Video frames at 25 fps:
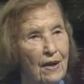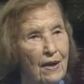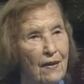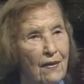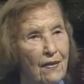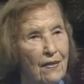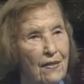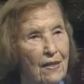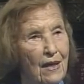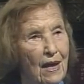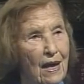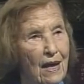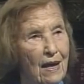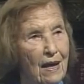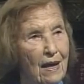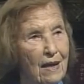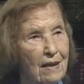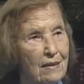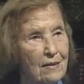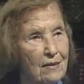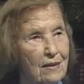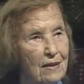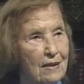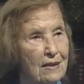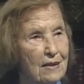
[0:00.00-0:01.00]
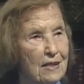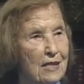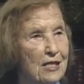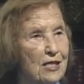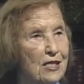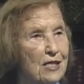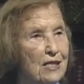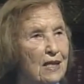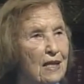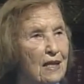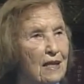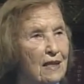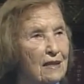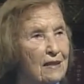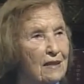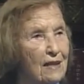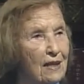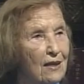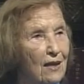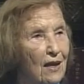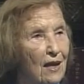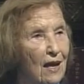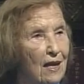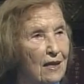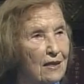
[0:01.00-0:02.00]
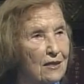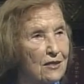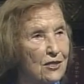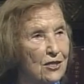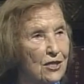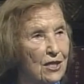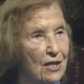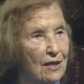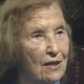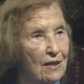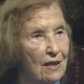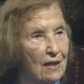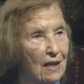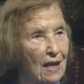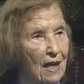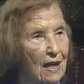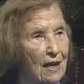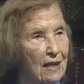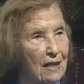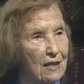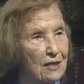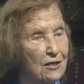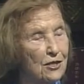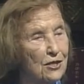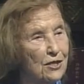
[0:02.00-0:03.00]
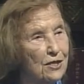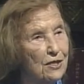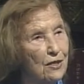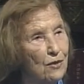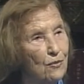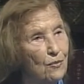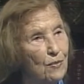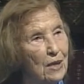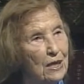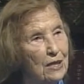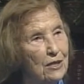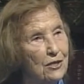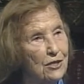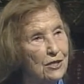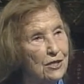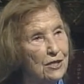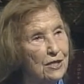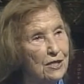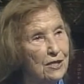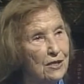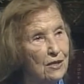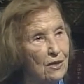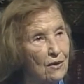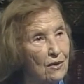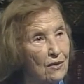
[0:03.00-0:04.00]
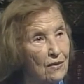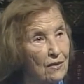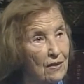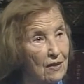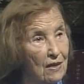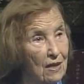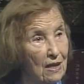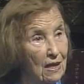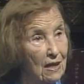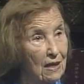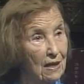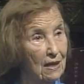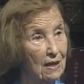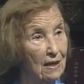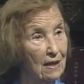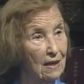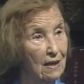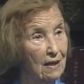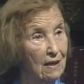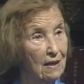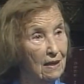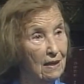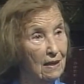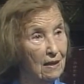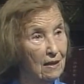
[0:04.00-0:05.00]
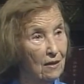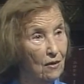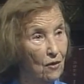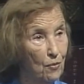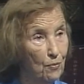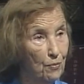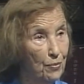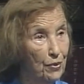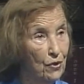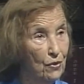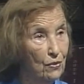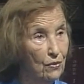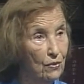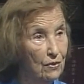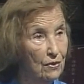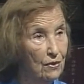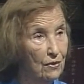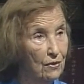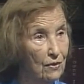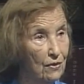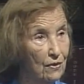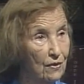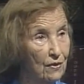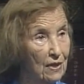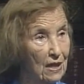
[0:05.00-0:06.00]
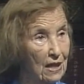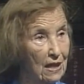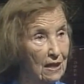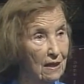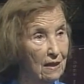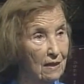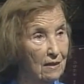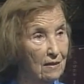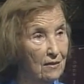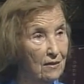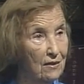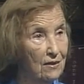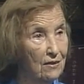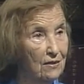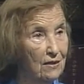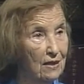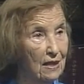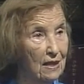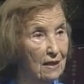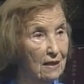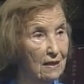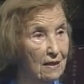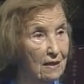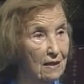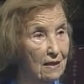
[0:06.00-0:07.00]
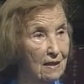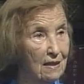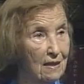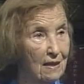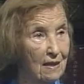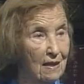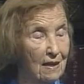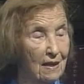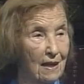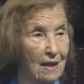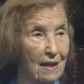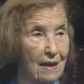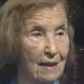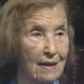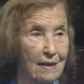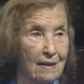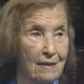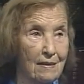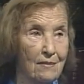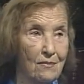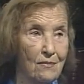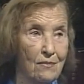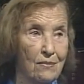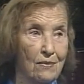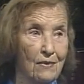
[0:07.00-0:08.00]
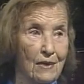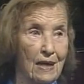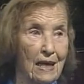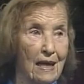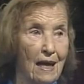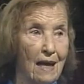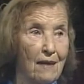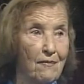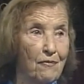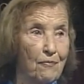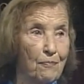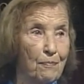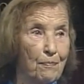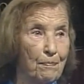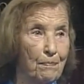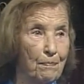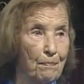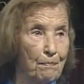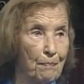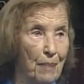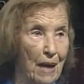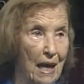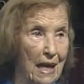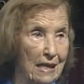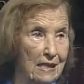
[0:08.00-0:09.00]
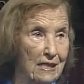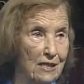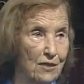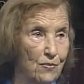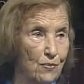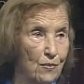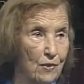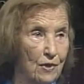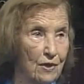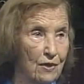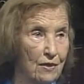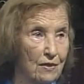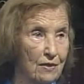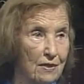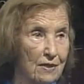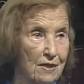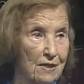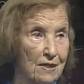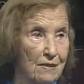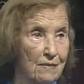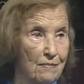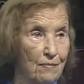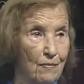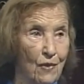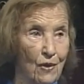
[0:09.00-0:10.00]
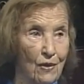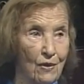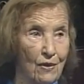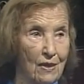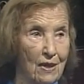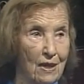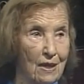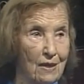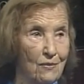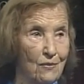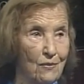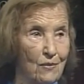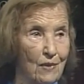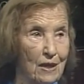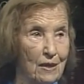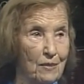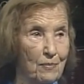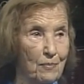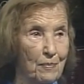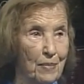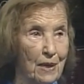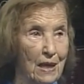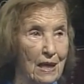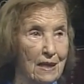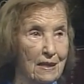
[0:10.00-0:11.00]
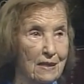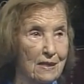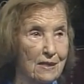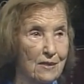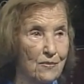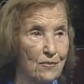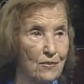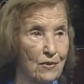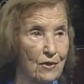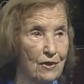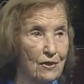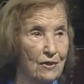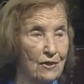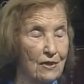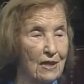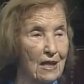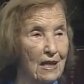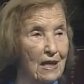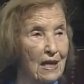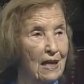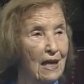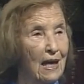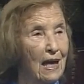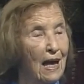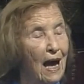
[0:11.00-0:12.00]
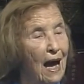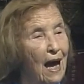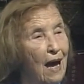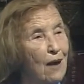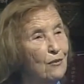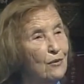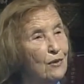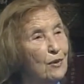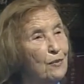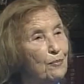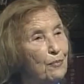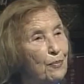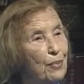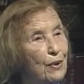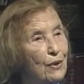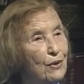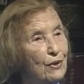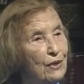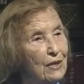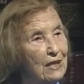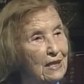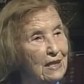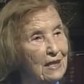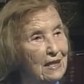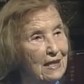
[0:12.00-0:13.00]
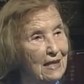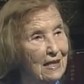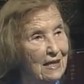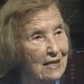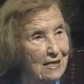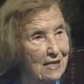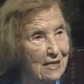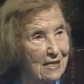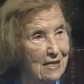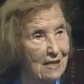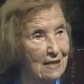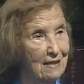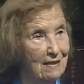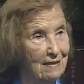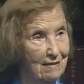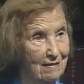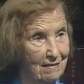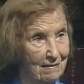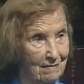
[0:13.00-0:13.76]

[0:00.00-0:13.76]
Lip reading: that in this technological age, so much is on the computer, on the internet, and we have passwords, more than one password. How important is it